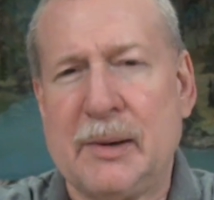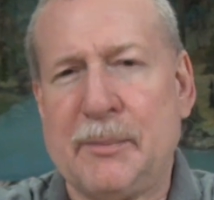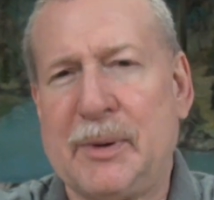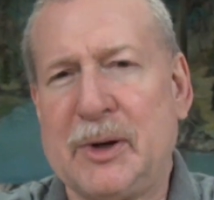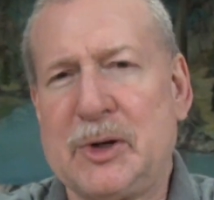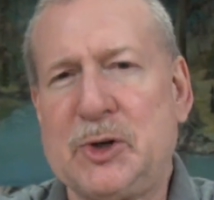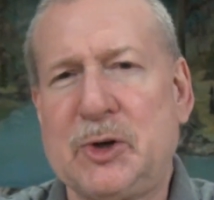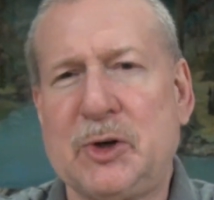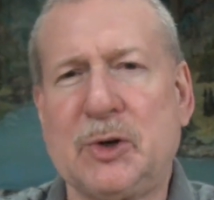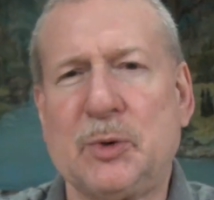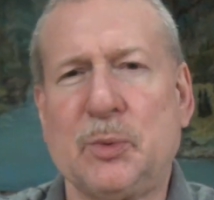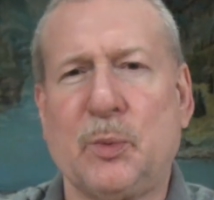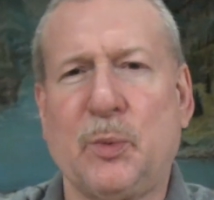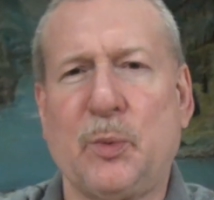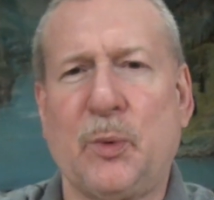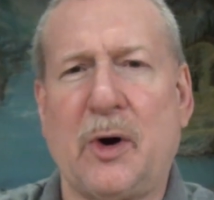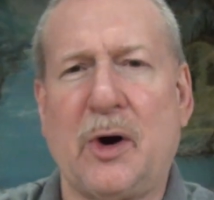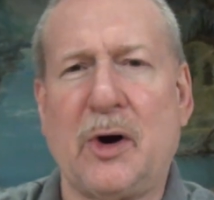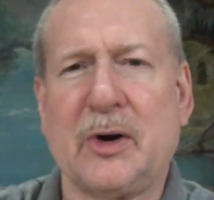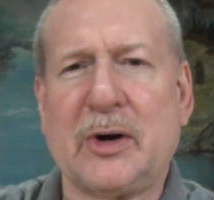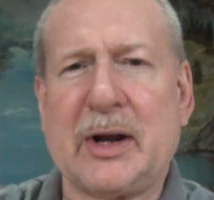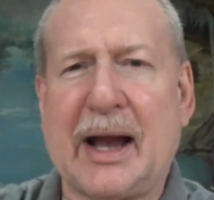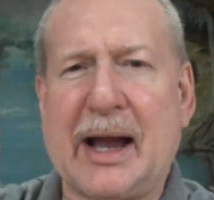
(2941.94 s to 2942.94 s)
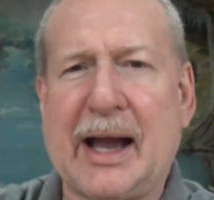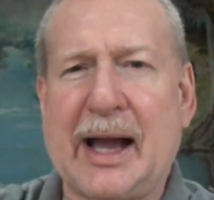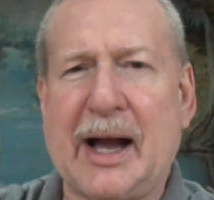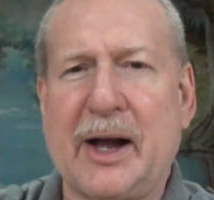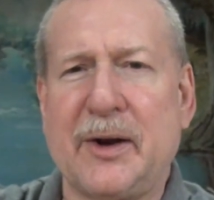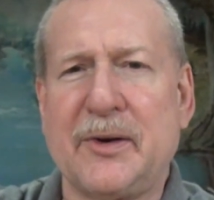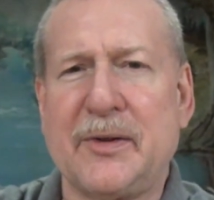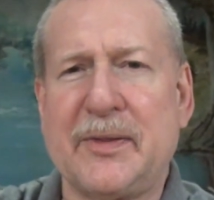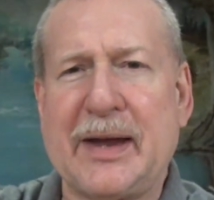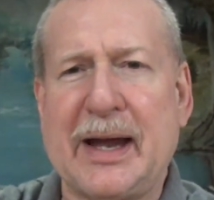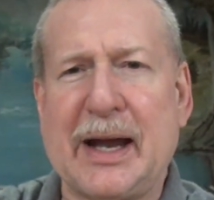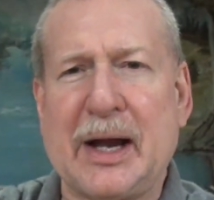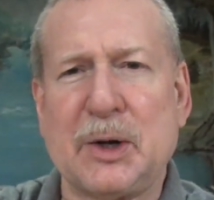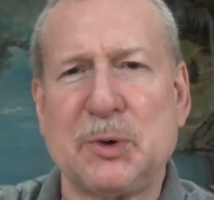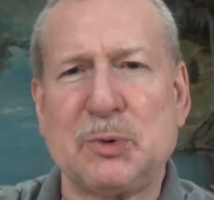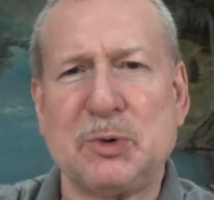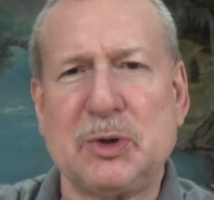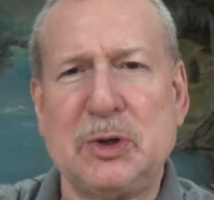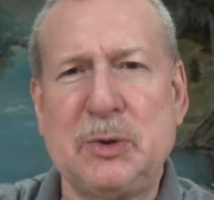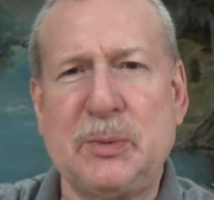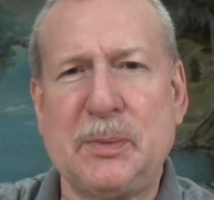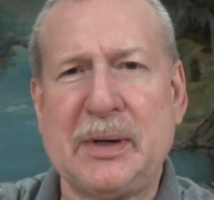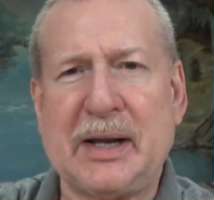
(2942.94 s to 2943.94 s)
But you can walk out of that
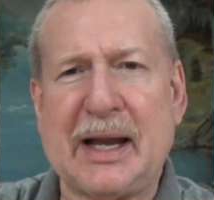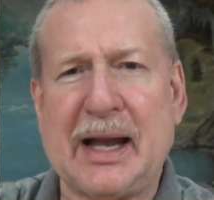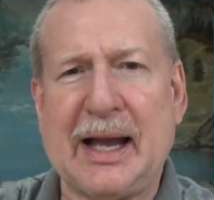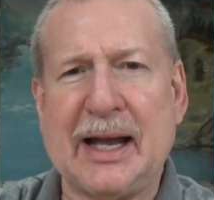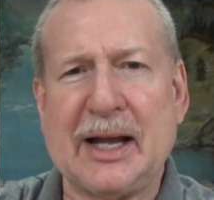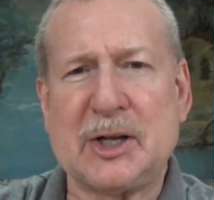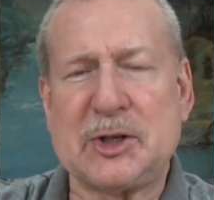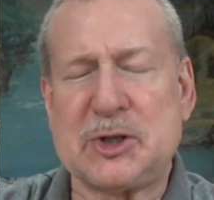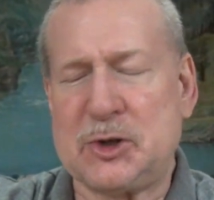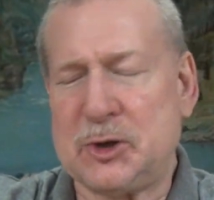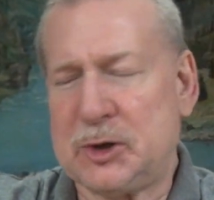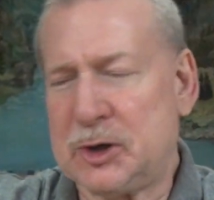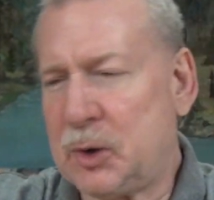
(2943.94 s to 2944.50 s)
room, can't you?